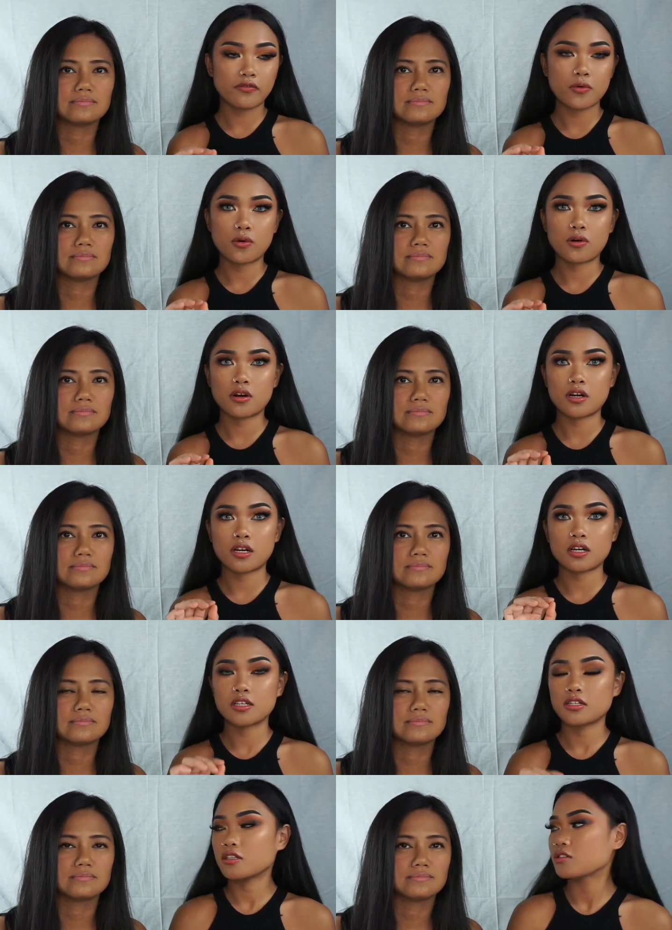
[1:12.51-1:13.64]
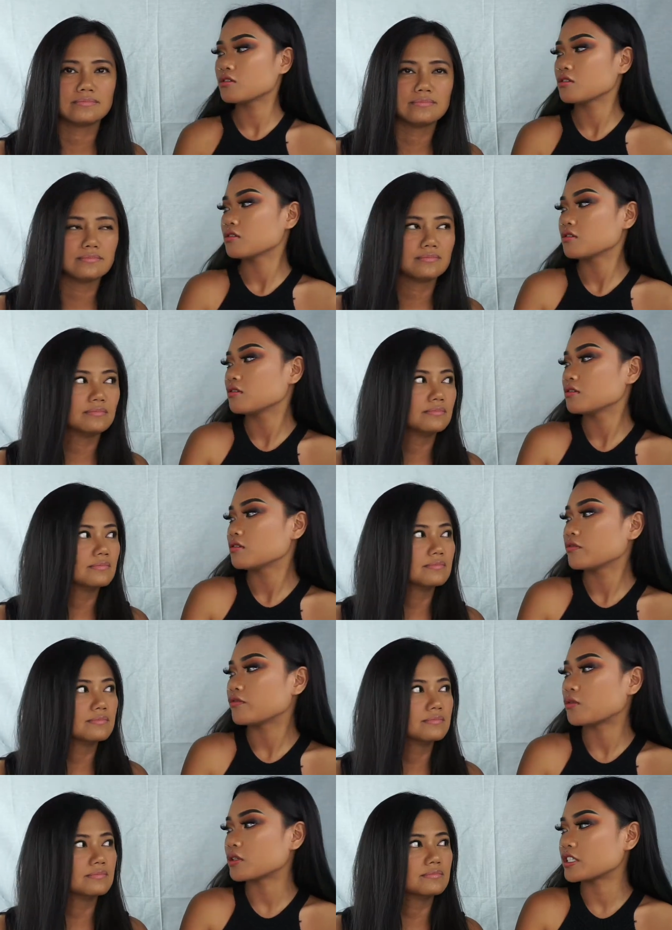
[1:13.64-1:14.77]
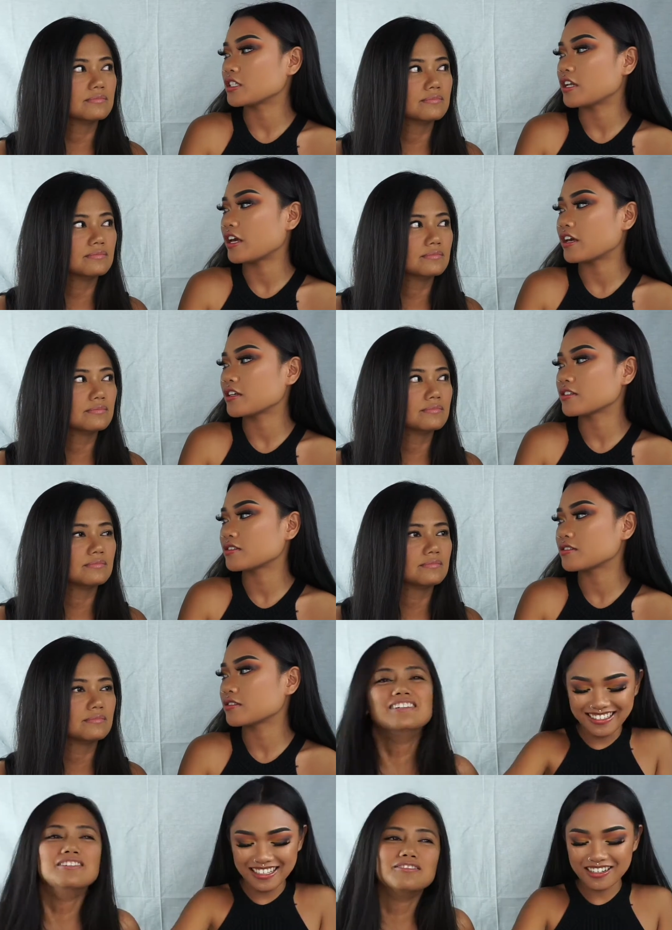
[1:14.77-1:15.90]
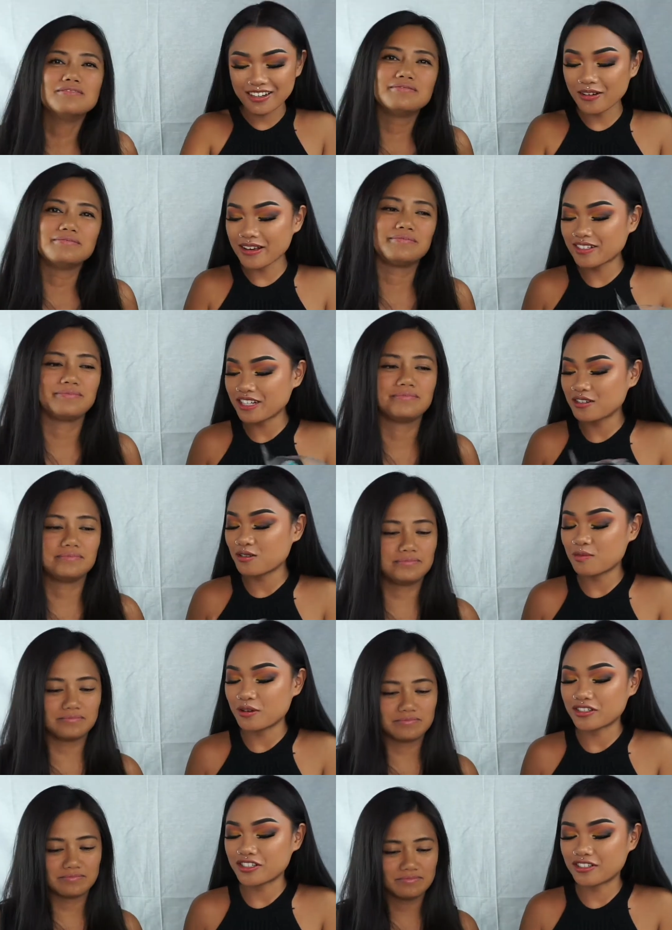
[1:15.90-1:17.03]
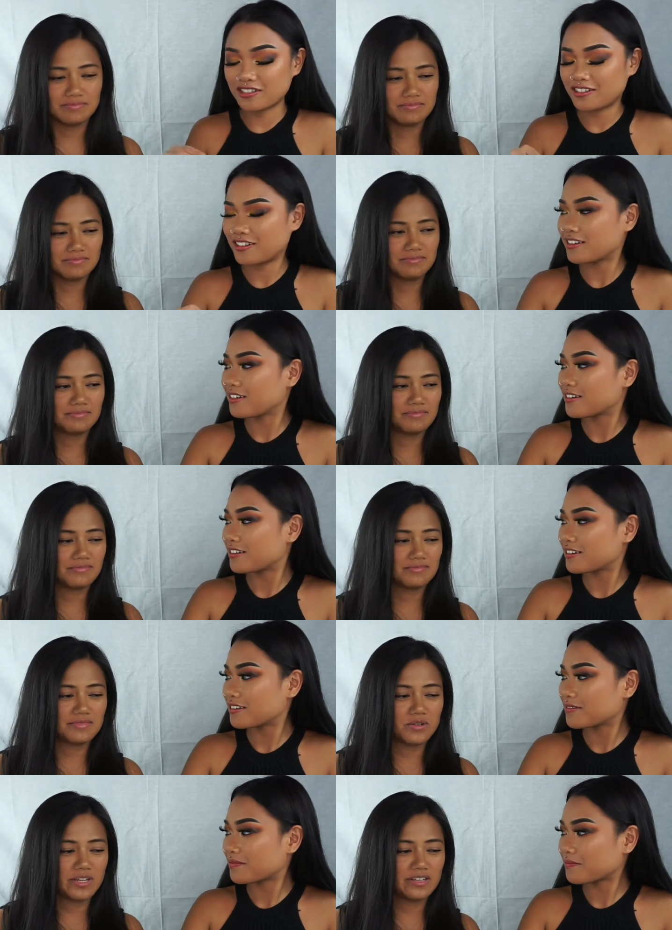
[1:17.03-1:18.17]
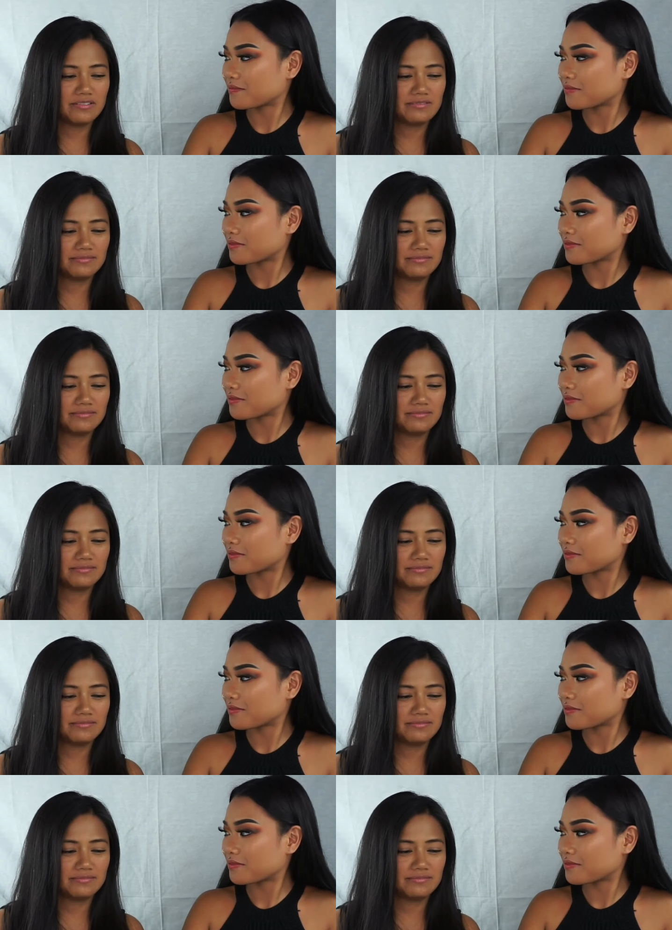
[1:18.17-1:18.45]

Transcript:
Speaker 1: for fourteen days. Oh, you have to get your toothbrush. Okay.